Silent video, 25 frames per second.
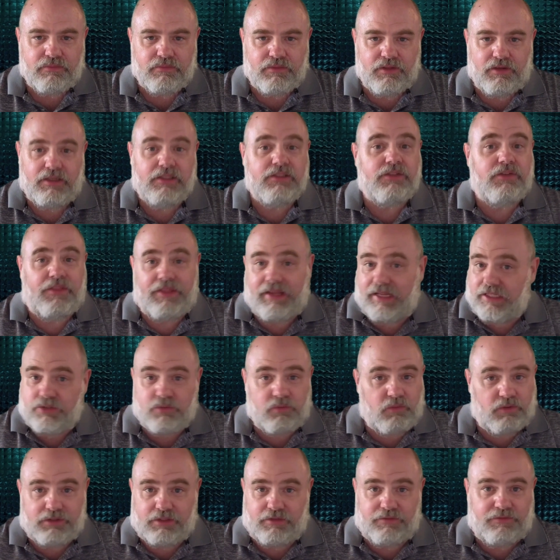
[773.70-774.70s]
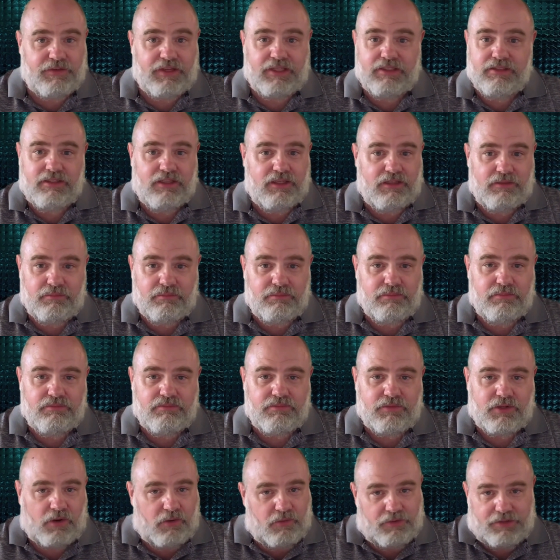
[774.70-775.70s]
All right, so that's what the Fed did
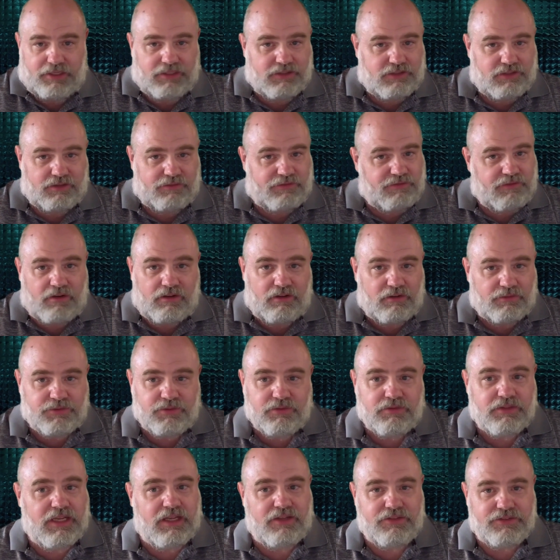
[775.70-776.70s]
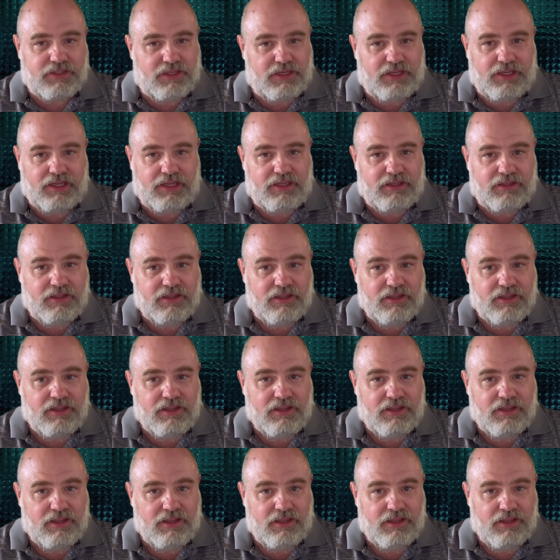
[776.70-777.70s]
going into the fall of 2008.
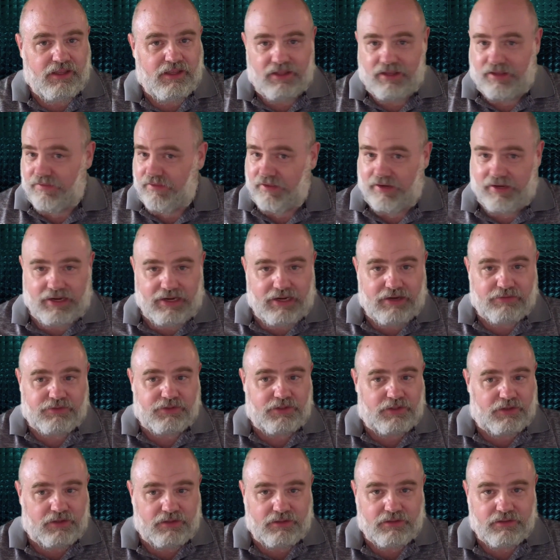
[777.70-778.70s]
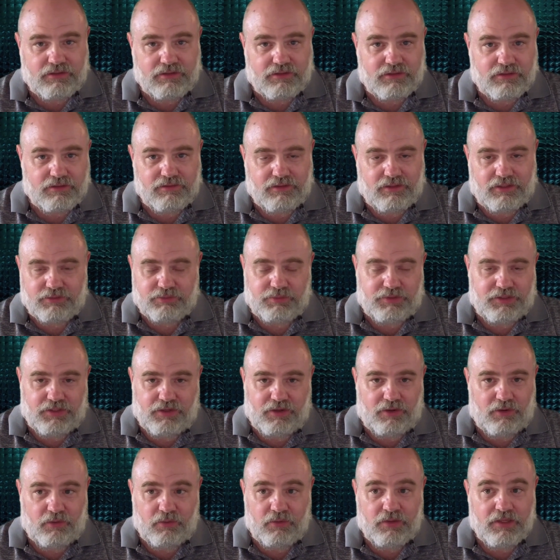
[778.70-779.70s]
And then after, as we
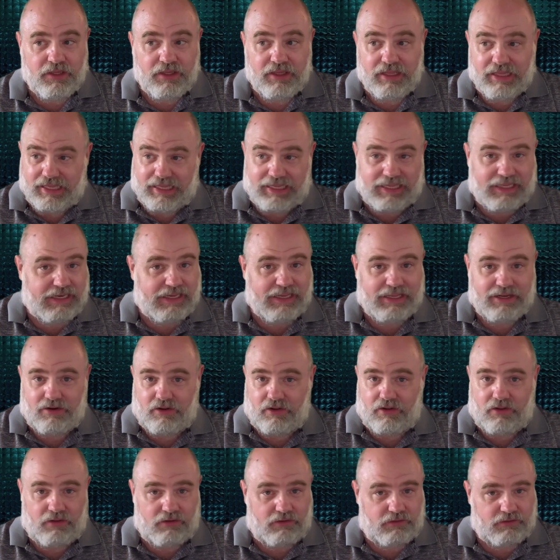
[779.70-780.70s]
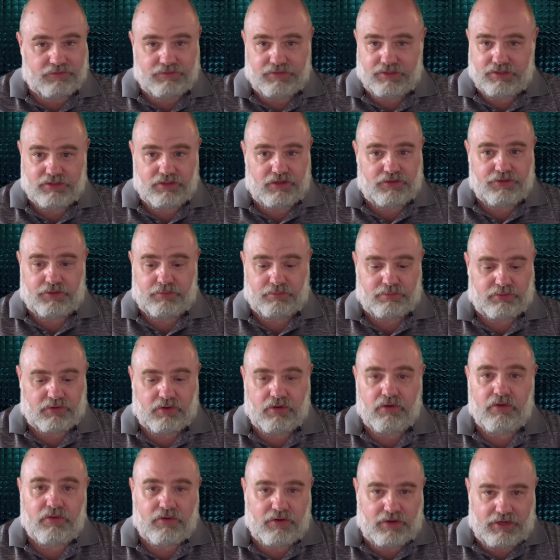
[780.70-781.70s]
know, it had all of these other
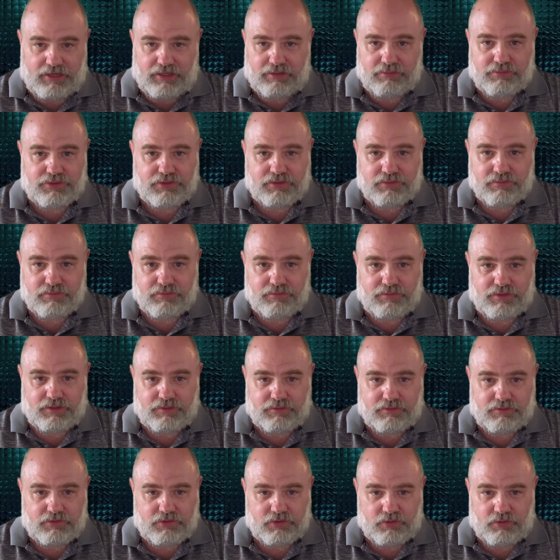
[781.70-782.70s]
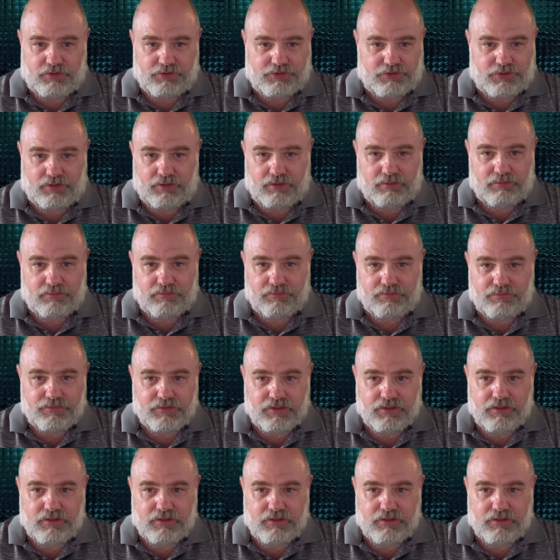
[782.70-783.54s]
programs, like short-term